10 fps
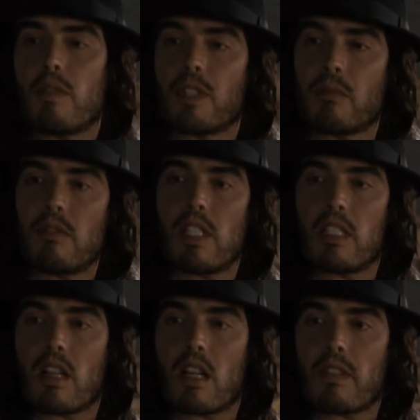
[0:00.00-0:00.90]
I'm really
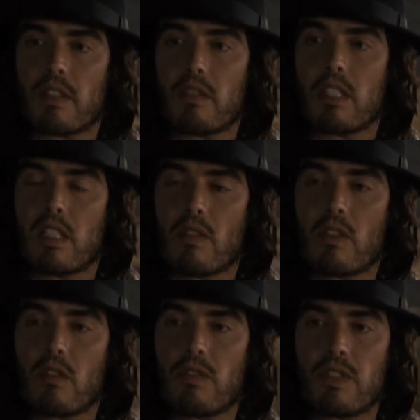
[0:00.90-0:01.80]
tired. I've had a really
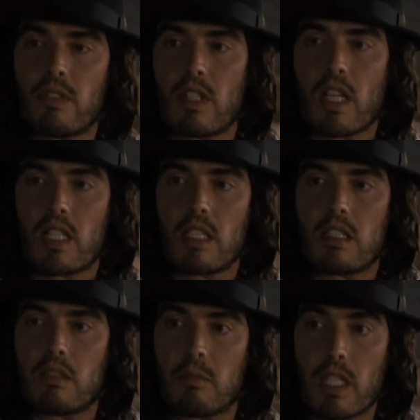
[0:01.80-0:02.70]
difficult few days.
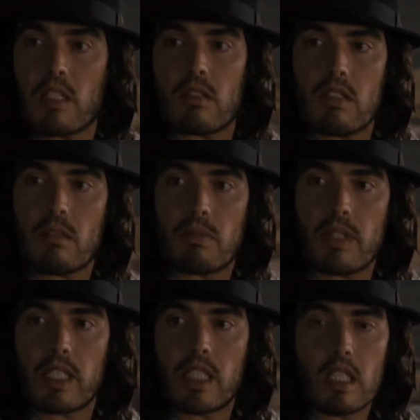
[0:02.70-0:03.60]
Been under a lot of pressure.